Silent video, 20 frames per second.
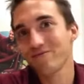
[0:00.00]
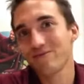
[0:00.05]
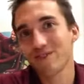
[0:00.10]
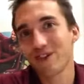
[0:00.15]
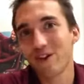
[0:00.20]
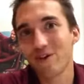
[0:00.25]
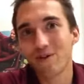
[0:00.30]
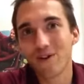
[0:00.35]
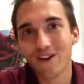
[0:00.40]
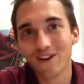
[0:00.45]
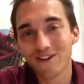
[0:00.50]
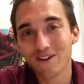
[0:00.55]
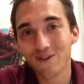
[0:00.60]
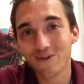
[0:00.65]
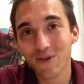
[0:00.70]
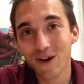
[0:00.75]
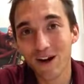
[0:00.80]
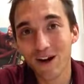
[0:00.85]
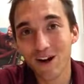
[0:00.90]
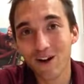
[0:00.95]
don't work
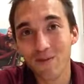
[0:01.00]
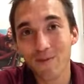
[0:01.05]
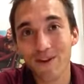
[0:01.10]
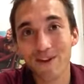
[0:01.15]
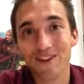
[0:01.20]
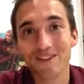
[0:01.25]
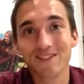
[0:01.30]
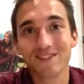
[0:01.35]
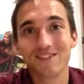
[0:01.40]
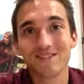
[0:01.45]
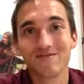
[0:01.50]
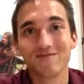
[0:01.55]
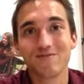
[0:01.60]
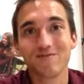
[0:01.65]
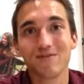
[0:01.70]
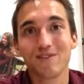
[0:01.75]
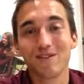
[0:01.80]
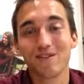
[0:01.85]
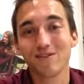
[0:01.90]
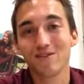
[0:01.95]
too well because
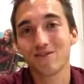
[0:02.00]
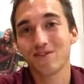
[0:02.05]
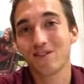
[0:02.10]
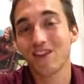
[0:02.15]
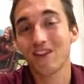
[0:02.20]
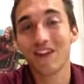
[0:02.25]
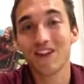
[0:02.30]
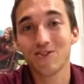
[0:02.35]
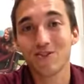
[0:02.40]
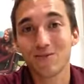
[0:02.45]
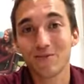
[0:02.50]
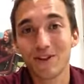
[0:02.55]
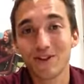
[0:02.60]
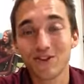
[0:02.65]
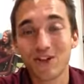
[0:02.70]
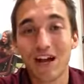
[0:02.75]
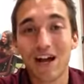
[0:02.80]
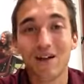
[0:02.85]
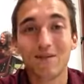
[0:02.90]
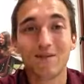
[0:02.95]
the nature of my
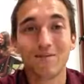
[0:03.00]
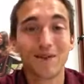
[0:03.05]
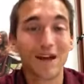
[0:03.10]
job,